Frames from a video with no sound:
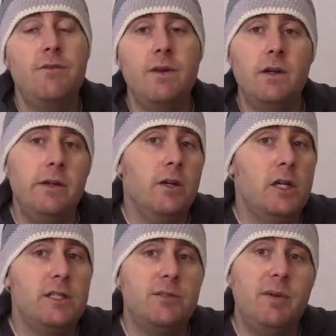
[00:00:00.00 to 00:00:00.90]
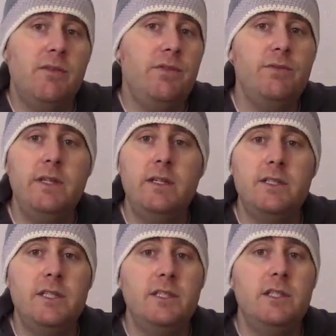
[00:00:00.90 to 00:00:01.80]
Figure you're going to spend $50 to
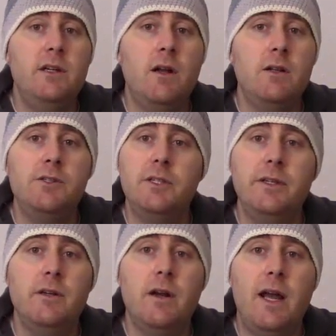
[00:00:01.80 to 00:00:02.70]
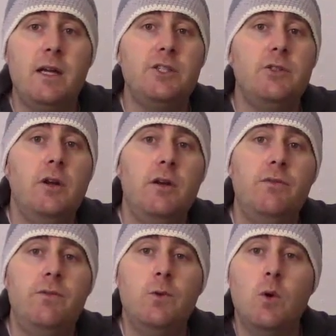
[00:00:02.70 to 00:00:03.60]
$60 a year extra
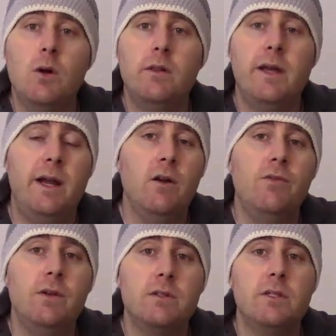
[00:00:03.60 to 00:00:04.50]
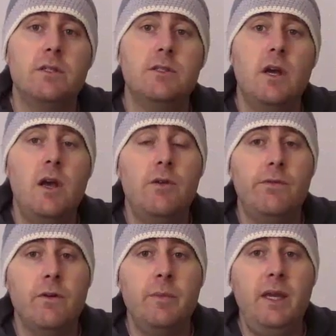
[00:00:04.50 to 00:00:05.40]
for the air filters.
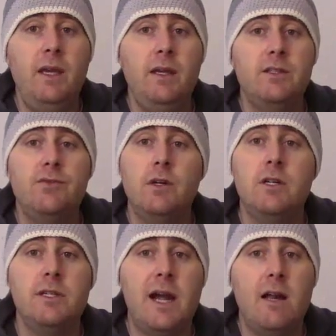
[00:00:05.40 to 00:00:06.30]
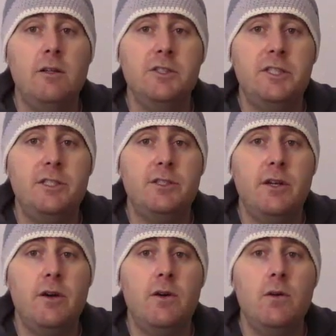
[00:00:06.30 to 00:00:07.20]
For me, as far as allergies
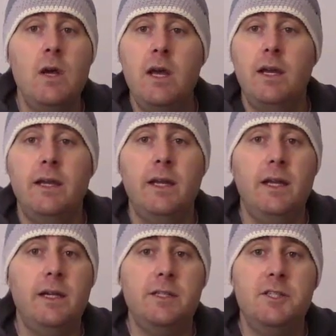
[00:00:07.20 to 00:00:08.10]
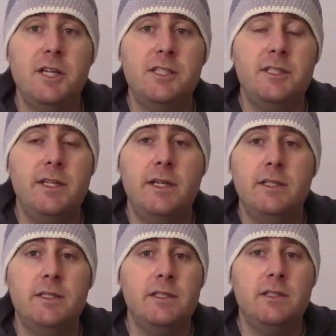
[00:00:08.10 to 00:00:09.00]
go and getting congested
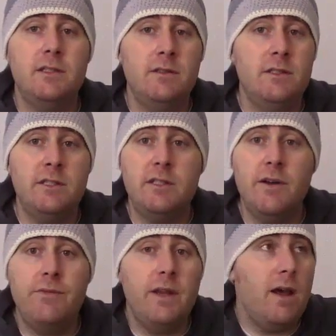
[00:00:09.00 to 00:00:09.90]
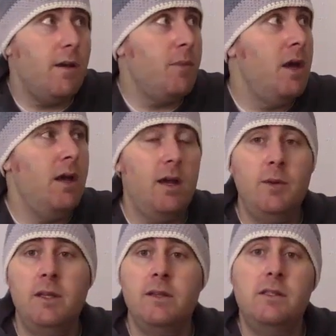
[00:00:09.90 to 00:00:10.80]
and stuffed up, I
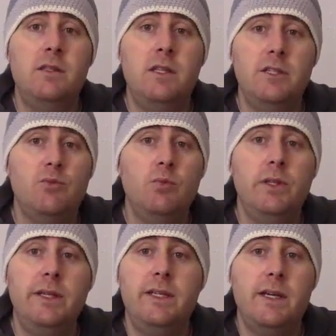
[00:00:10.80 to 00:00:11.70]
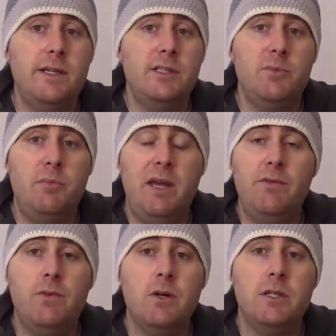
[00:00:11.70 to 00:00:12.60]
mean, this really does pay
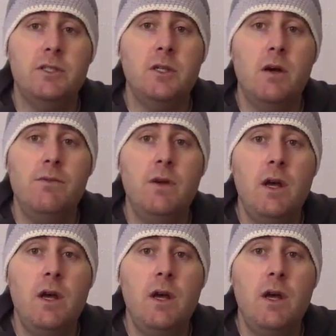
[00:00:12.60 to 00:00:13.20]
for itself.